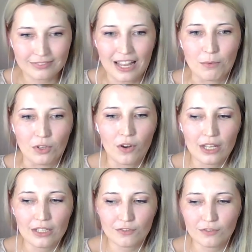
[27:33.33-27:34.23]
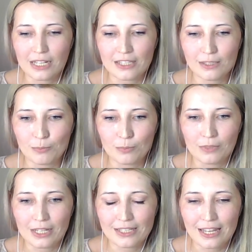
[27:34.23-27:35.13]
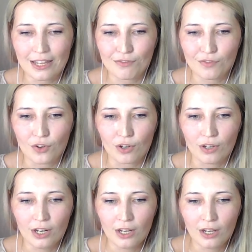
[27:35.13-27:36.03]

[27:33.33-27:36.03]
time you know and let's let's say if your